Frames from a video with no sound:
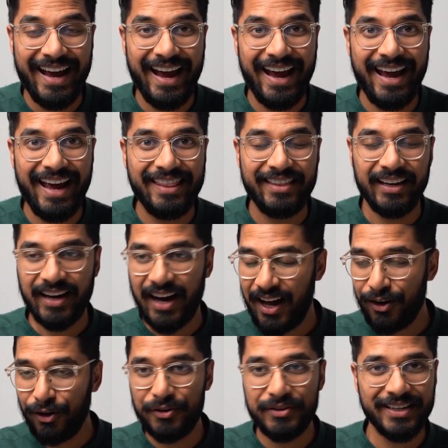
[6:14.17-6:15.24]
And the car
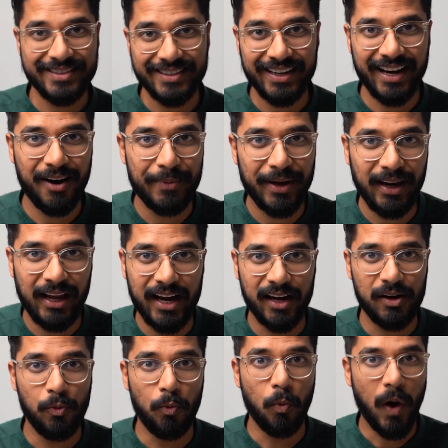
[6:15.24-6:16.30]
loan doesn't come at like
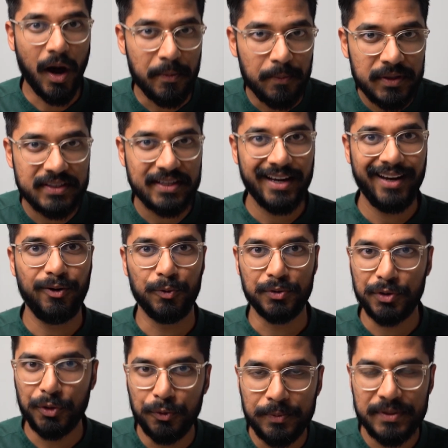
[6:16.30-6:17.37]
1% or
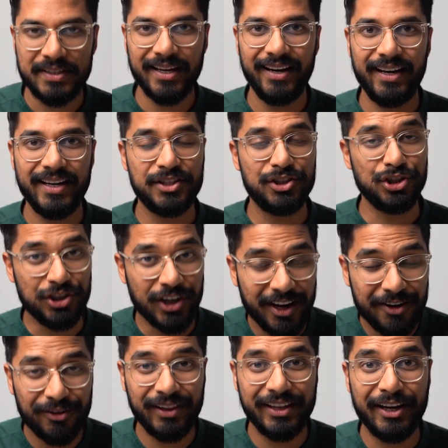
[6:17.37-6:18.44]
2%. It's
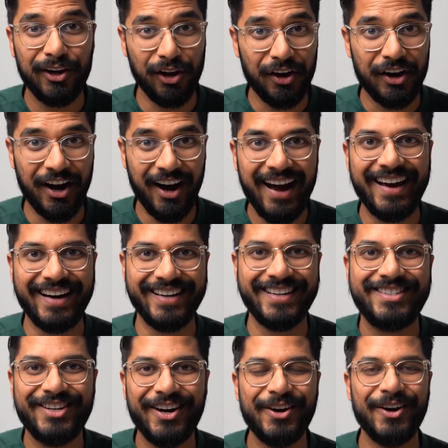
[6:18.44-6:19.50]
generally a lot higher.
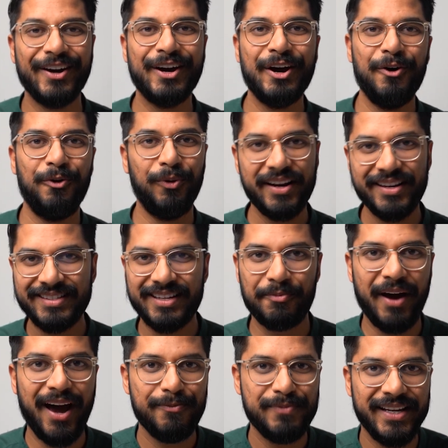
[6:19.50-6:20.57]
So what ends up
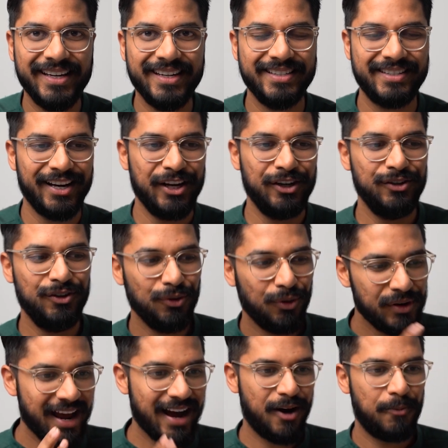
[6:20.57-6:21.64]
happening is you're
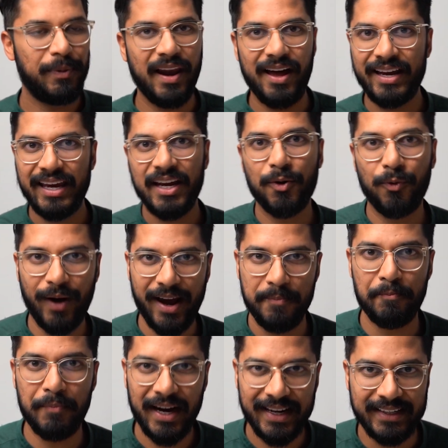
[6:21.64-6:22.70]
now plugging away
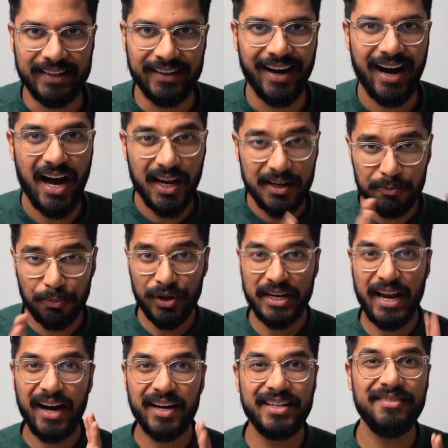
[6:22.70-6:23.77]
money,
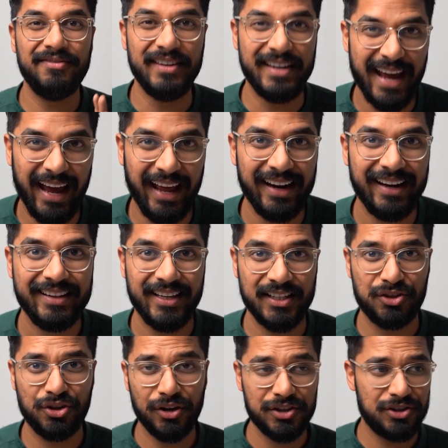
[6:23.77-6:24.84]
unproductive debt
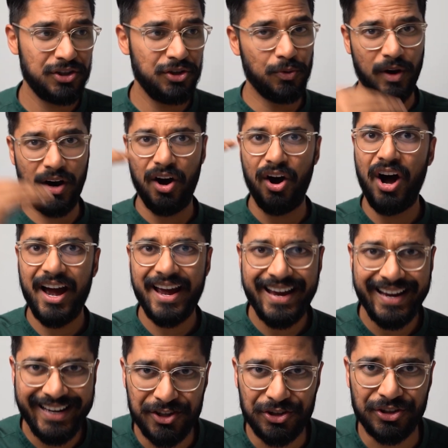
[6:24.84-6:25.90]
that's costing you a
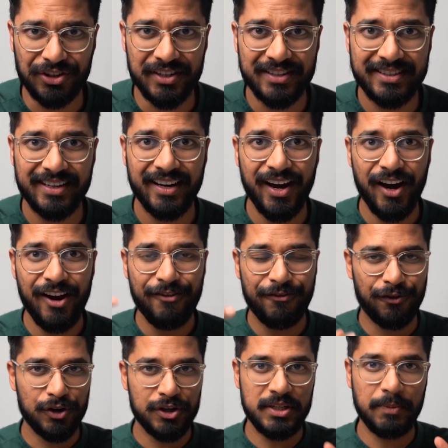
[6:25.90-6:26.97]
higher interest
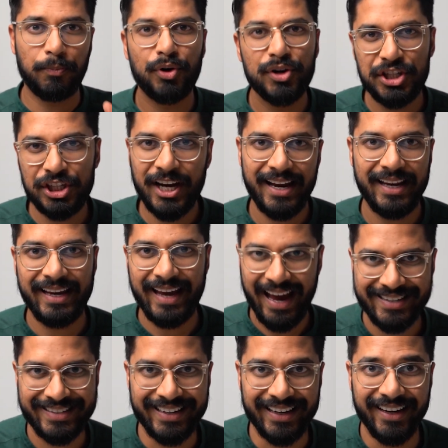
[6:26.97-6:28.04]
for a depreciating
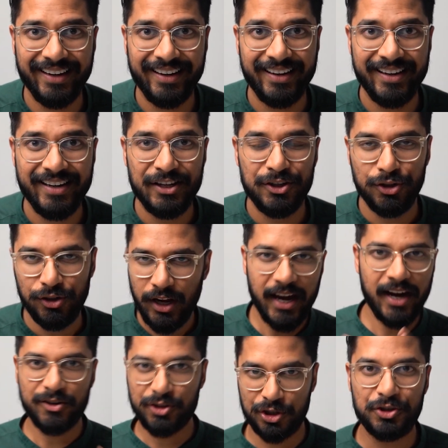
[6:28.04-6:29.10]
asset. Do you know
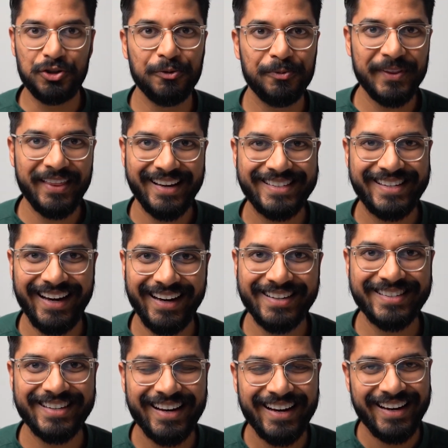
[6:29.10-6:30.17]
how stupid that
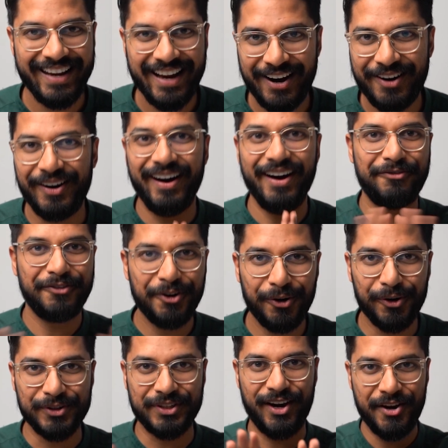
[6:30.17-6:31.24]
sounds? Now, of
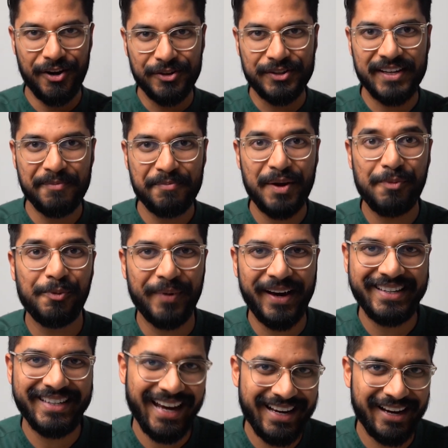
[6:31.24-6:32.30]
course, I know some people may
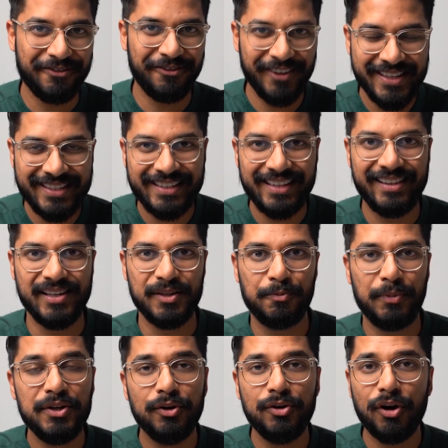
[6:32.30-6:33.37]
take offense to this,
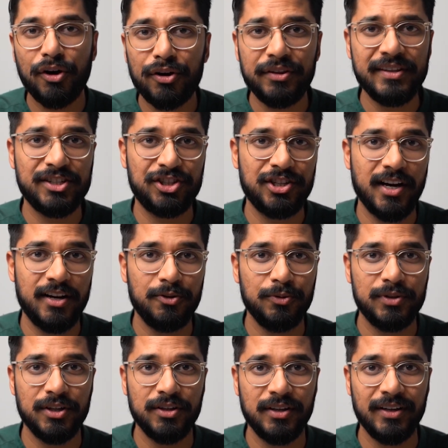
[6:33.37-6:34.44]
but you're not on this channel
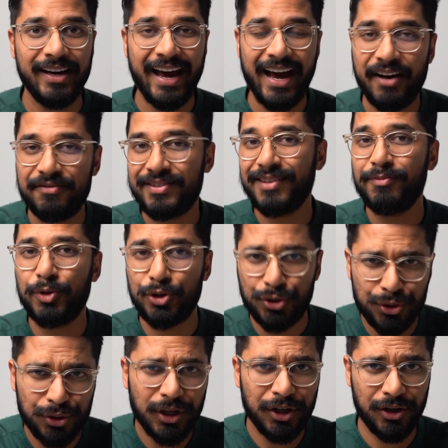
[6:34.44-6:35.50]
to have someone
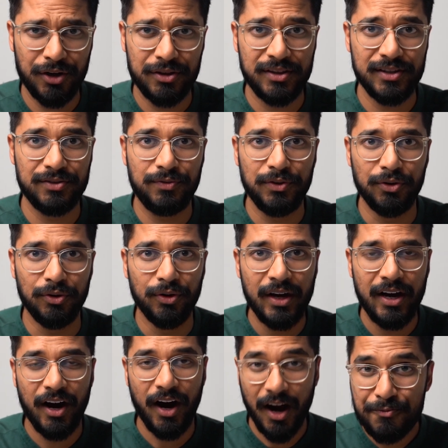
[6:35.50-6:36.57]
sugarcoat this for you.
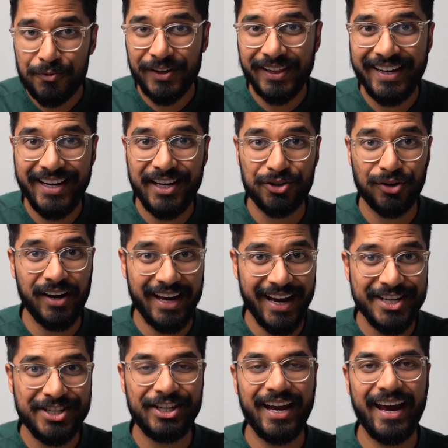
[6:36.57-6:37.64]
I'm really here trying to
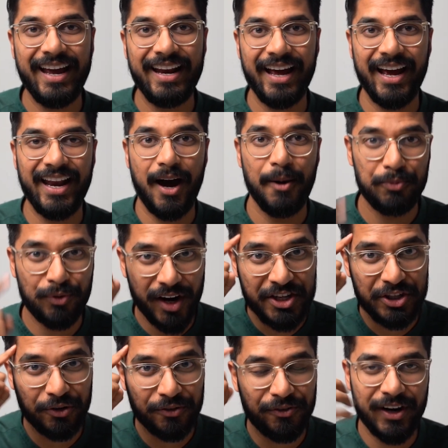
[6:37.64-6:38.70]
educate and upgrade
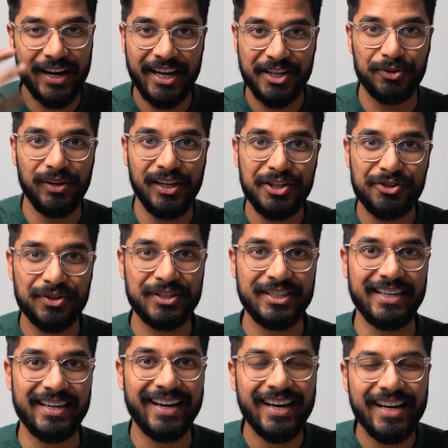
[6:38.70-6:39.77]
your financial
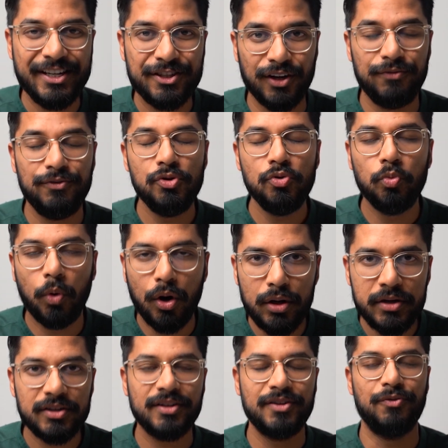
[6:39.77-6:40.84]
literacy. So if you
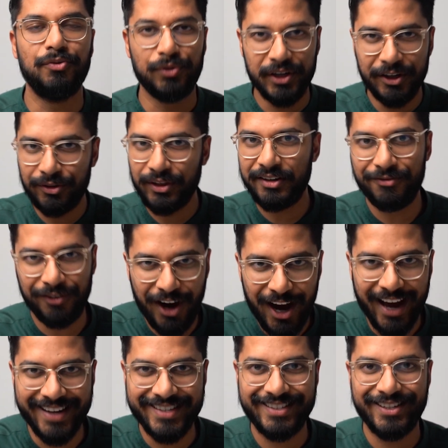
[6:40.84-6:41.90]
want real
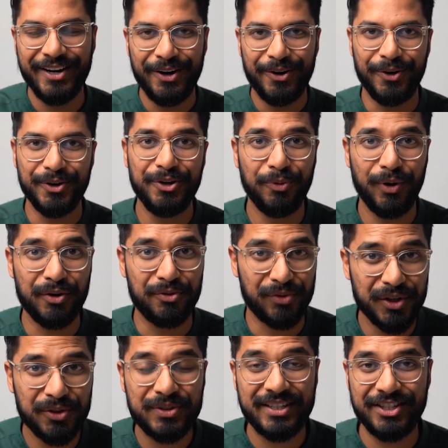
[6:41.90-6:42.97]
advice or you want
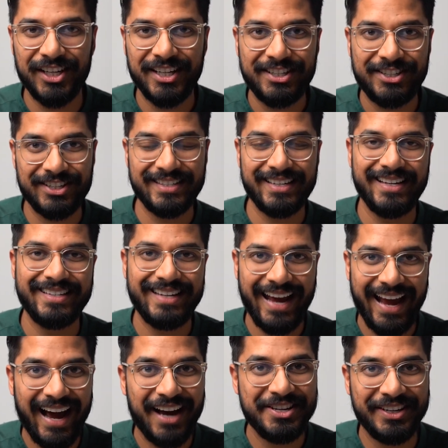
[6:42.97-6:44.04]
real suggestions as to
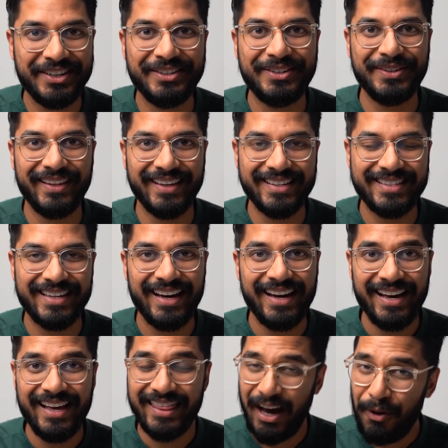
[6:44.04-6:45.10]
how you can do this,
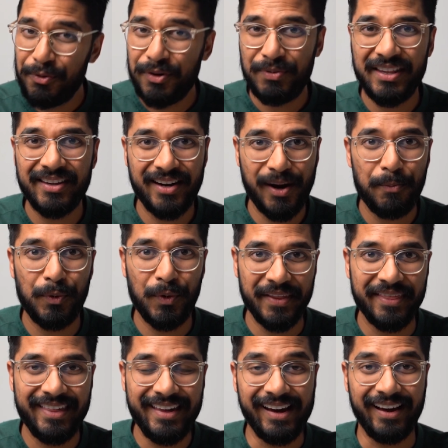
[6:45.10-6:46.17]
that would be the number
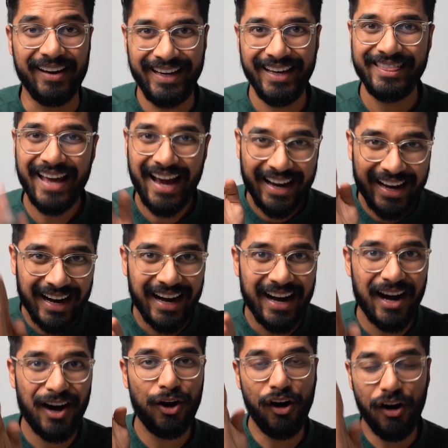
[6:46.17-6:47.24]
one thing. Get that
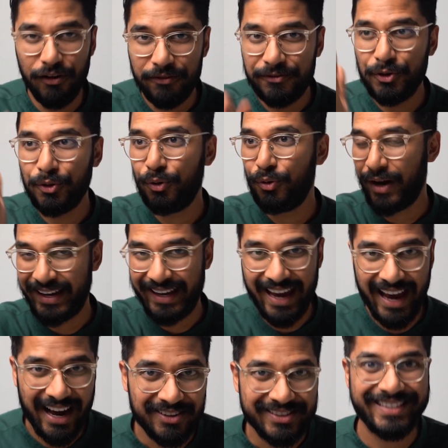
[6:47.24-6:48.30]
car off your
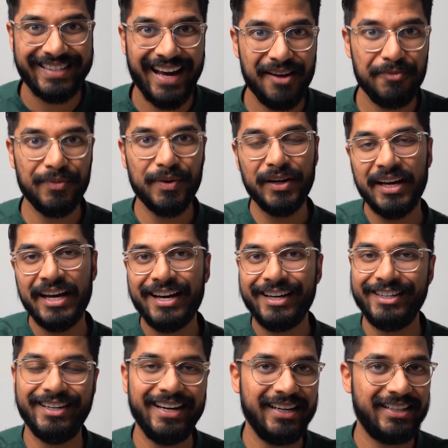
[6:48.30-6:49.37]
account statement.
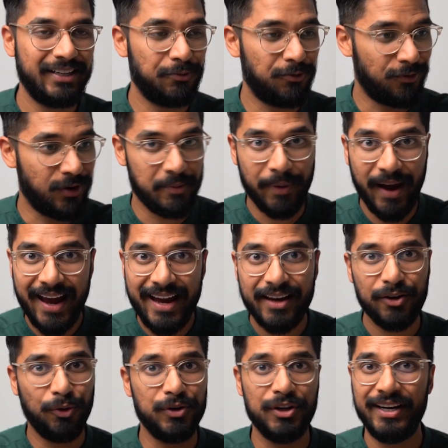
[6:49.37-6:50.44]
You need to repay
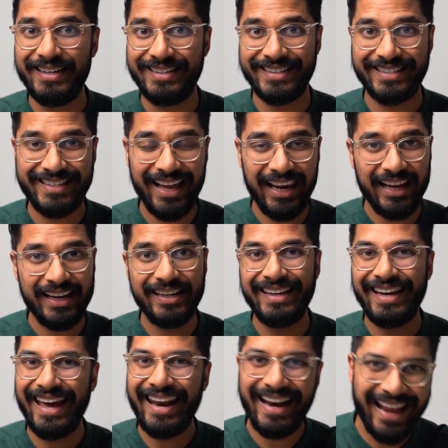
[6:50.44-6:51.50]
it or you need to sell it.
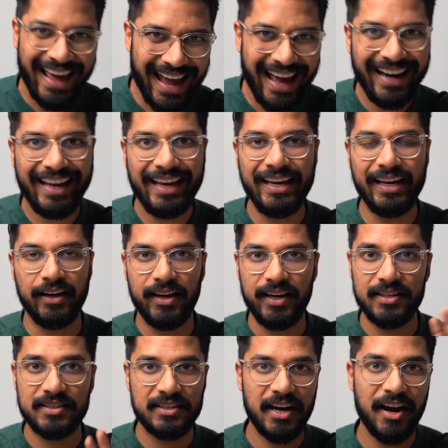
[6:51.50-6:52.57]
Get it out of here. It
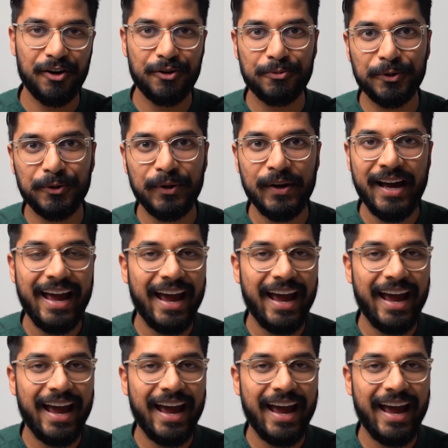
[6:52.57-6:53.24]
is terrible.